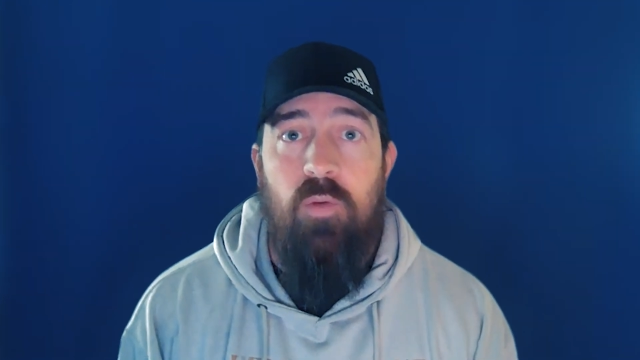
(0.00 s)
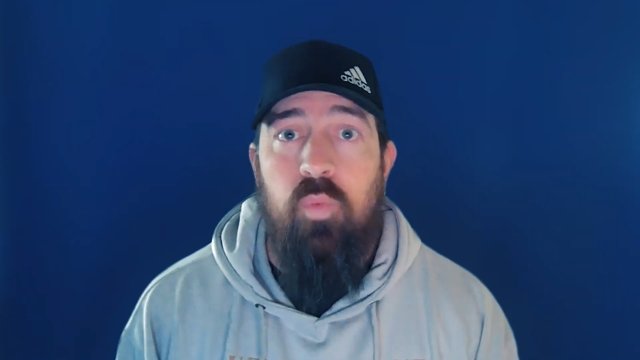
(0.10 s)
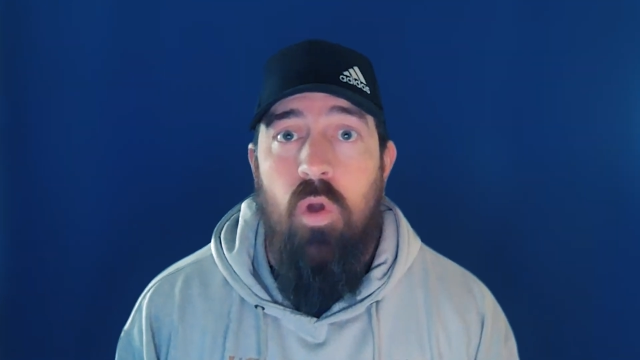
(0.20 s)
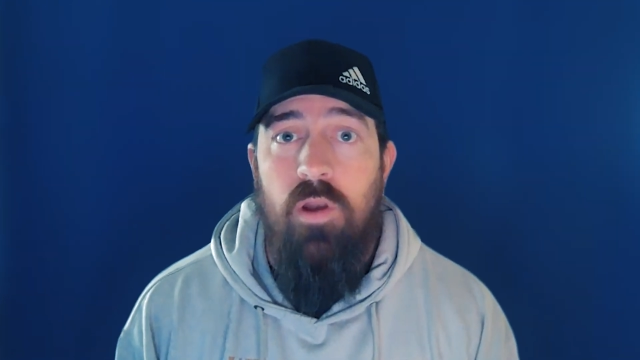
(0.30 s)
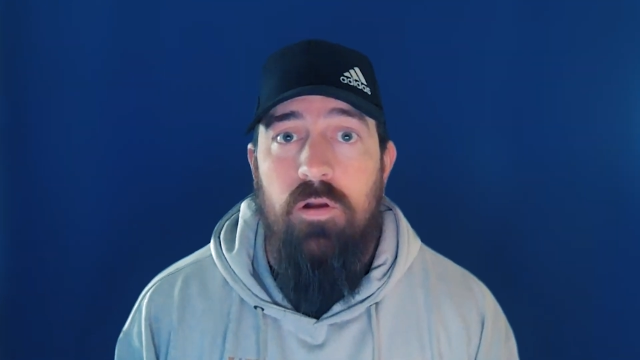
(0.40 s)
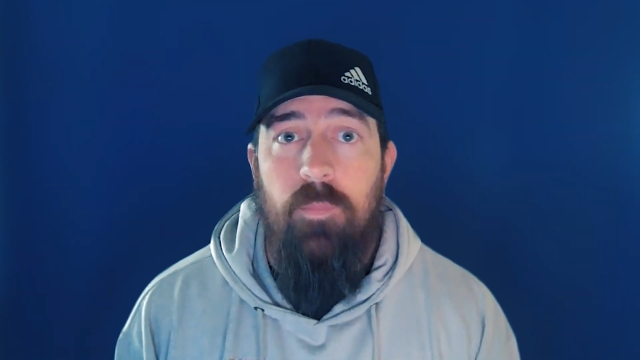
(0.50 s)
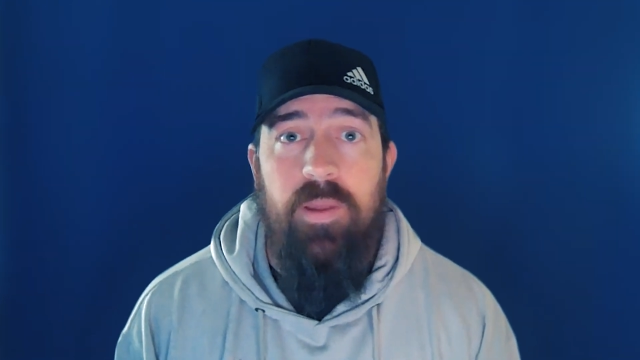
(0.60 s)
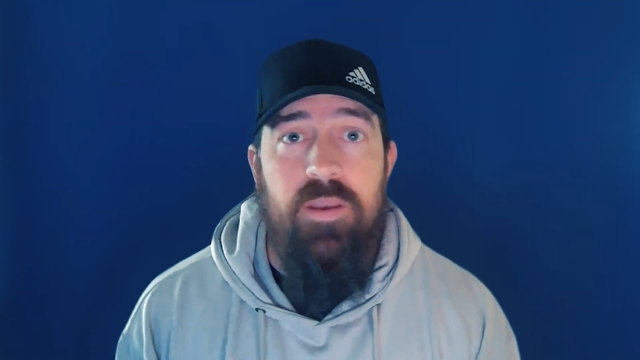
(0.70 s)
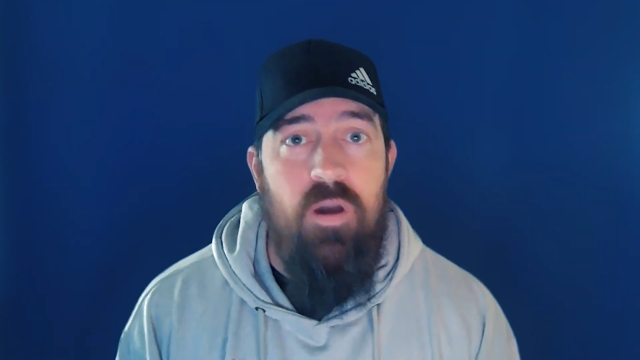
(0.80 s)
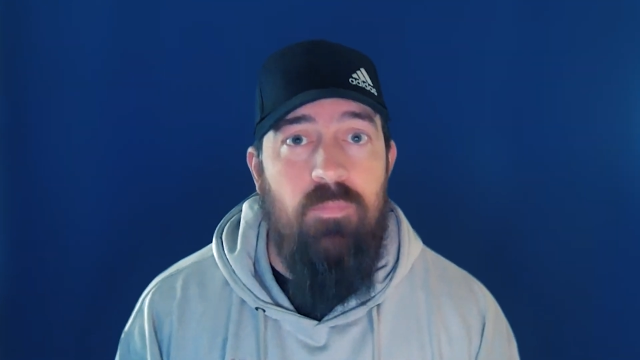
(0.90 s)
At
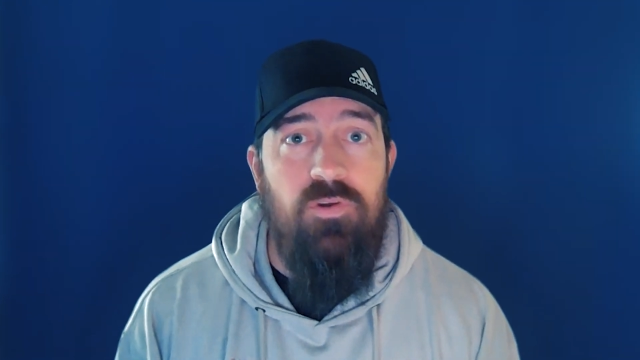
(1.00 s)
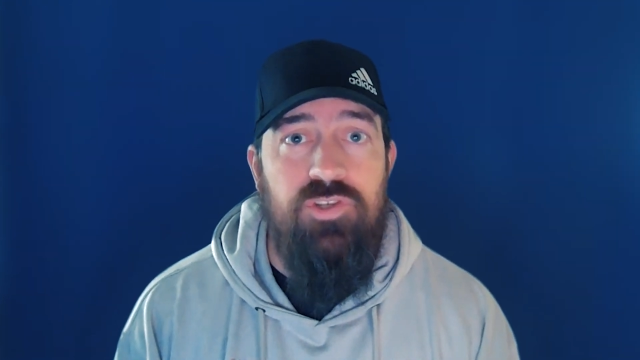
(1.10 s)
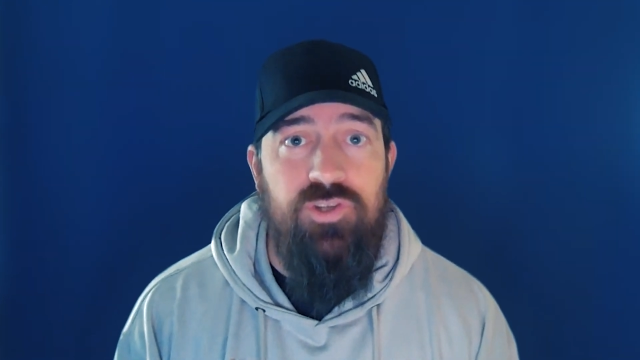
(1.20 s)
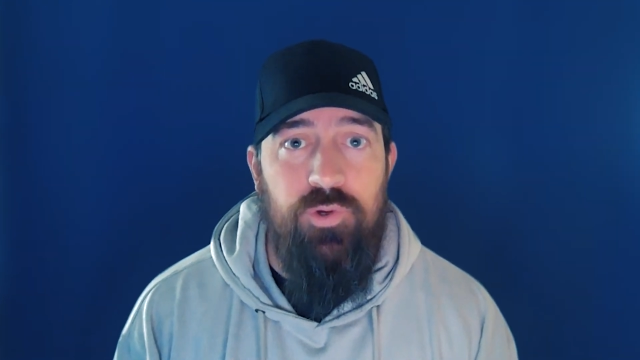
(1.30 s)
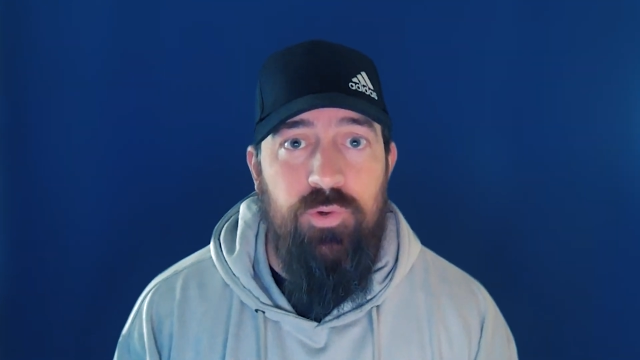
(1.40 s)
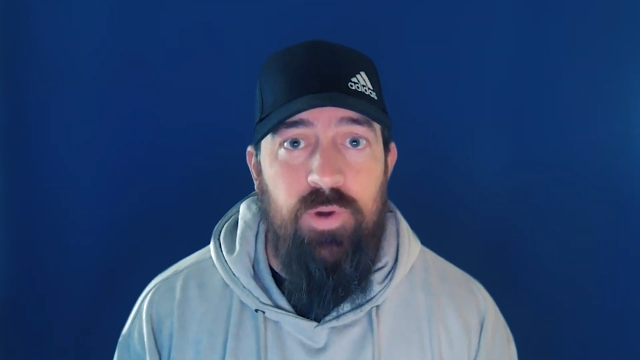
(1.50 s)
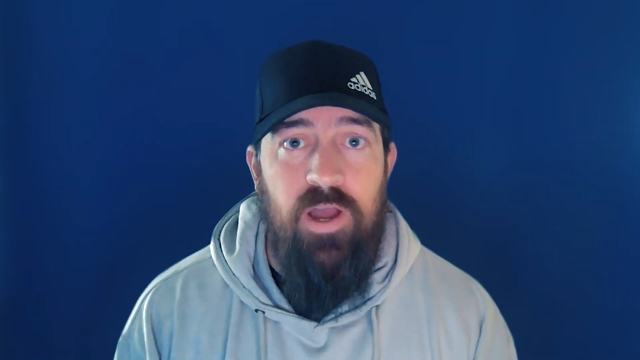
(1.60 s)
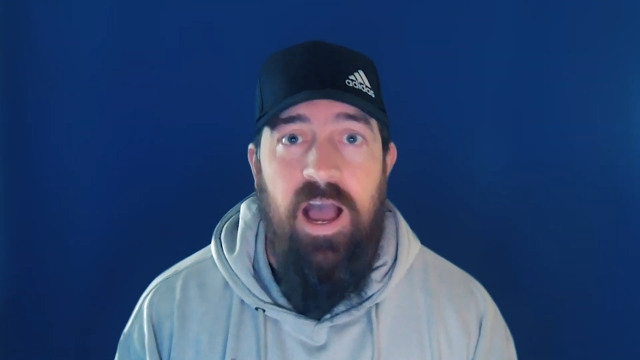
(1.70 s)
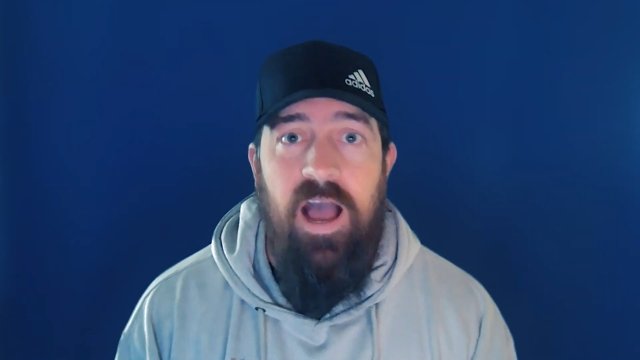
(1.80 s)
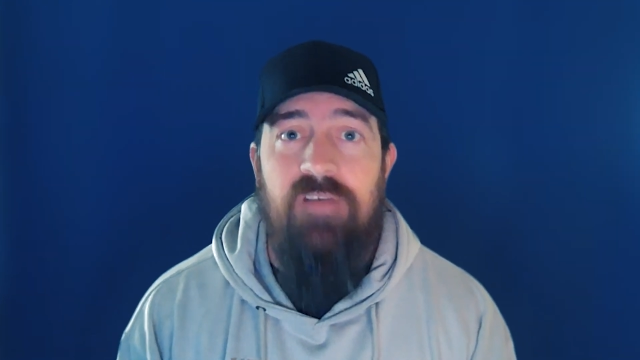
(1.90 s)
runner-up at number
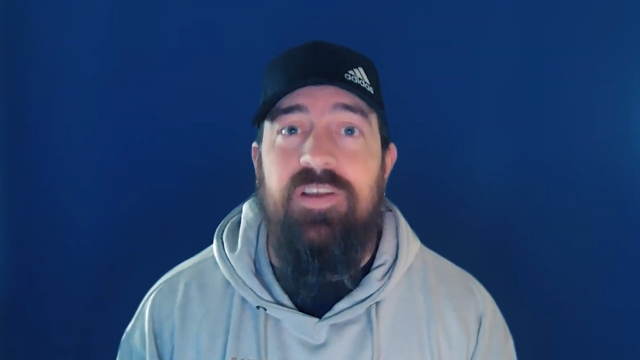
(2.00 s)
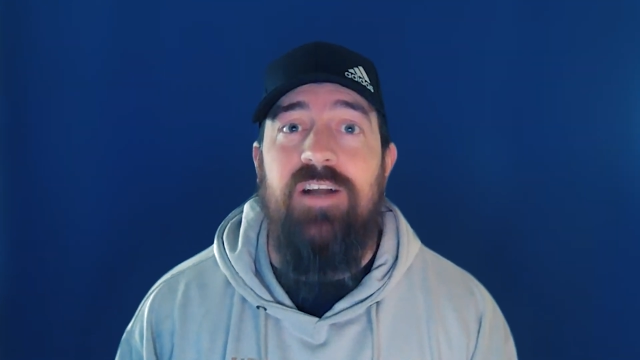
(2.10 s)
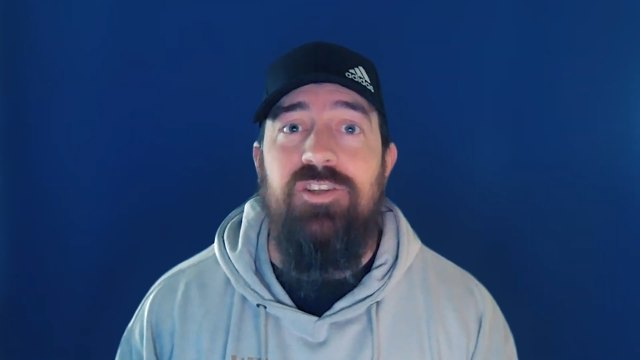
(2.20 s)
two, I've